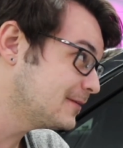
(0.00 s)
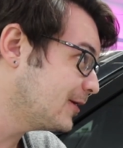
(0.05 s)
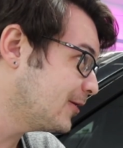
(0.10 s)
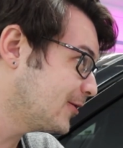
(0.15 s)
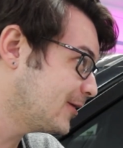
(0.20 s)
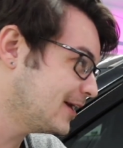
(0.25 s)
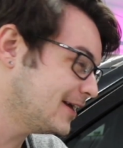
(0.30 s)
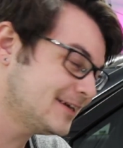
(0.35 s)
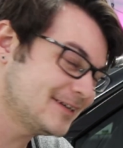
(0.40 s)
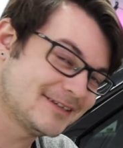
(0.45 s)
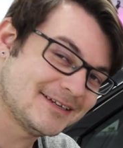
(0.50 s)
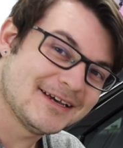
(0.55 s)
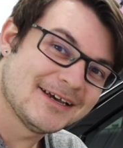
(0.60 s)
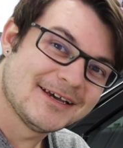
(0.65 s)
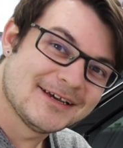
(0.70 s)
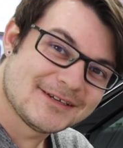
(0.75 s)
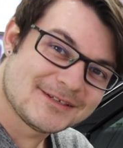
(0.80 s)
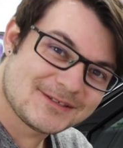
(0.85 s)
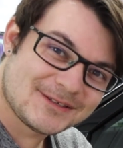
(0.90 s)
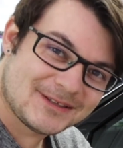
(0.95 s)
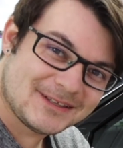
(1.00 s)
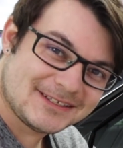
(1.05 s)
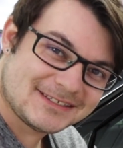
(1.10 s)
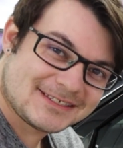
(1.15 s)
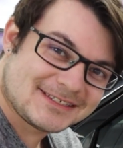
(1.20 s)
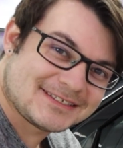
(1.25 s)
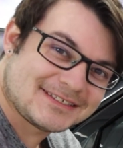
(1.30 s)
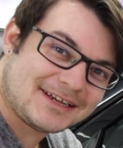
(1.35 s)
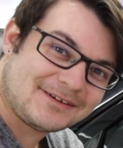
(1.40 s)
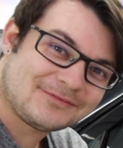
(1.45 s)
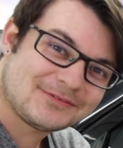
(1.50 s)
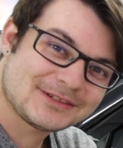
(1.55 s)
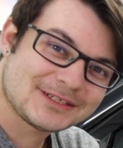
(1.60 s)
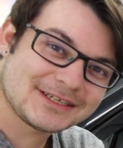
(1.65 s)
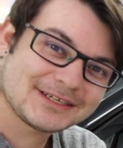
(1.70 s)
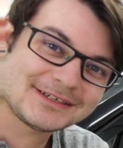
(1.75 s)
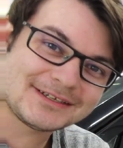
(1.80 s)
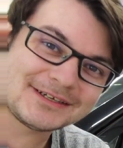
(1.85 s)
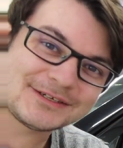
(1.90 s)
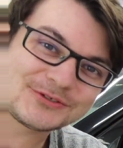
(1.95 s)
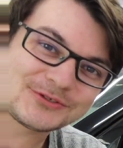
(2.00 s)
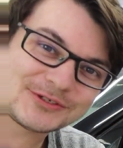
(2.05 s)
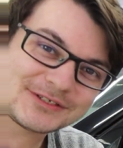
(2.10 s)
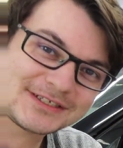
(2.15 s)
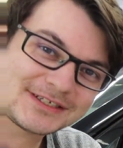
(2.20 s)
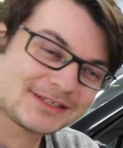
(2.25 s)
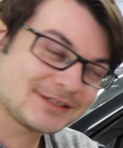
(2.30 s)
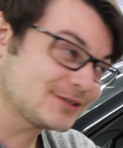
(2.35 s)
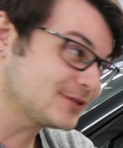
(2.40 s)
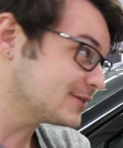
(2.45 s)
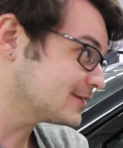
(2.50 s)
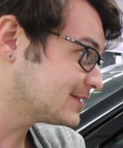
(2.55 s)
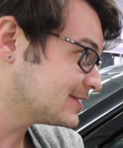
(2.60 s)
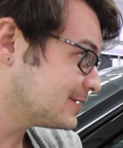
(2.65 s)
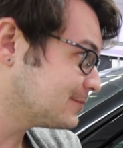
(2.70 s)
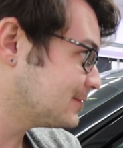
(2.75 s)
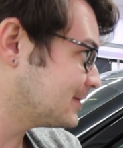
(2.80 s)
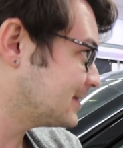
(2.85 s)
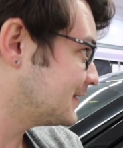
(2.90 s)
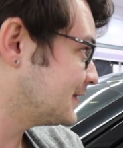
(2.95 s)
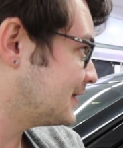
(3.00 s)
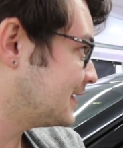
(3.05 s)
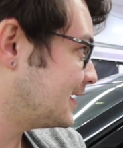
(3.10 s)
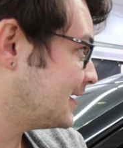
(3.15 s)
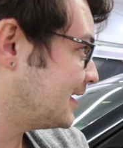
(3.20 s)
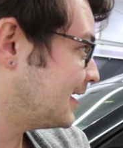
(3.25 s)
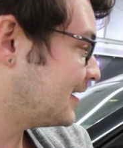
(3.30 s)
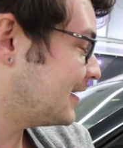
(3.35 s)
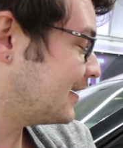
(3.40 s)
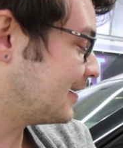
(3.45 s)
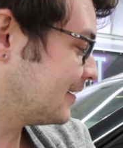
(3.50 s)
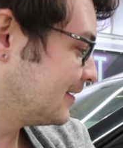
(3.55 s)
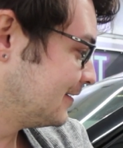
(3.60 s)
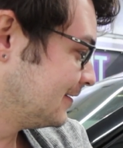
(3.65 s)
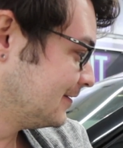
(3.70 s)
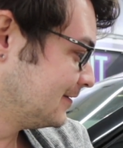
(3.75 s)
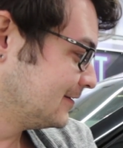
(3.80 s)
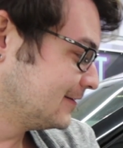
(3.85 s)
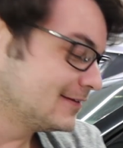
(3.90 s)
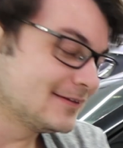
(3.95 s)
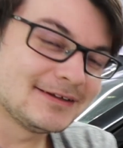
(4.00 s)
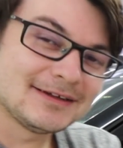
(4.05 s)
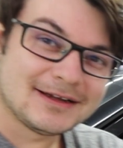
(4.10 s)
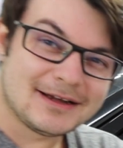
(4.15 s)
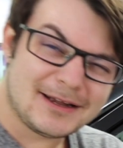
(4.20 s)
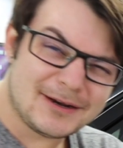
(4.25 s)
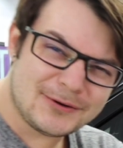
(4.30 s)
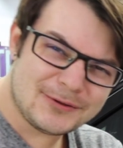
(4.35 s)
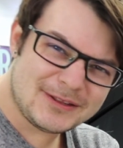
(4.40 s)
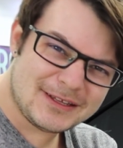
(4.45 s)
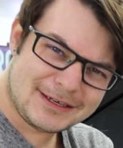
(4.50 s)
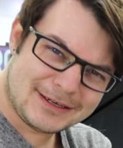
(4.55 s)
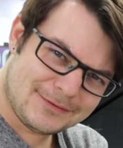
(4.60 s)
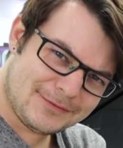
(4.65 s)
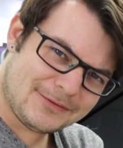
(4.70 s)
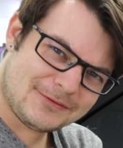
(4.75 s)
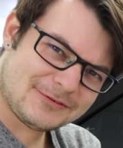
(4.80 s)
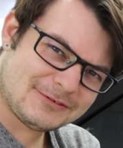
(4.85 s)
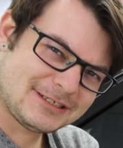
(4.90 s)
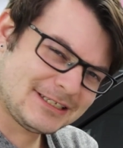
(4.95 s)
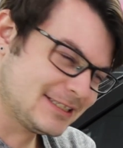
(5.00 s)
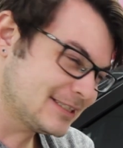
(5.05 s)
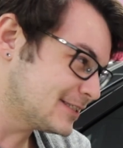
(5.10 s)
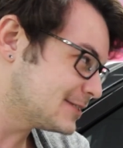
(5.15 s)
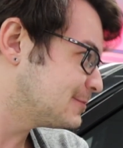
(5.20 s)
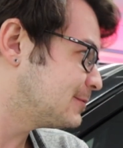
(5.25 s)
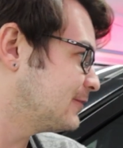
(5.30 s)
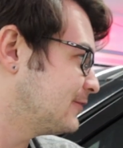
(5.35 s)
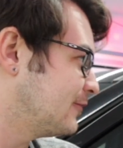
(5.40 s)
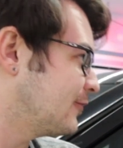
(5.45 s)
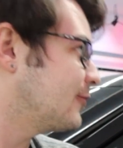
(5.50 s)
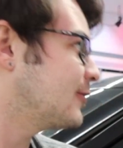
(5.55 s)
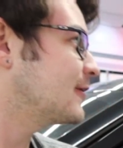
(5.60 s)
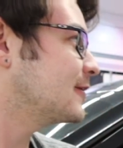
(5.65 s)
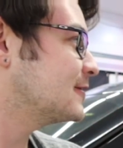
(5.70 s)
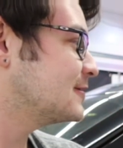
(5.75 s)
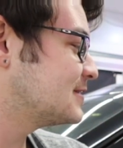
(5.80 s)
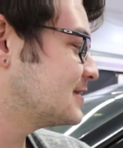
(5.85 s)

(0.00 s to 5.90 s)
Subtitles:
Okay, so this is definitely an interesting look, something that I don't think I've ever seen this before.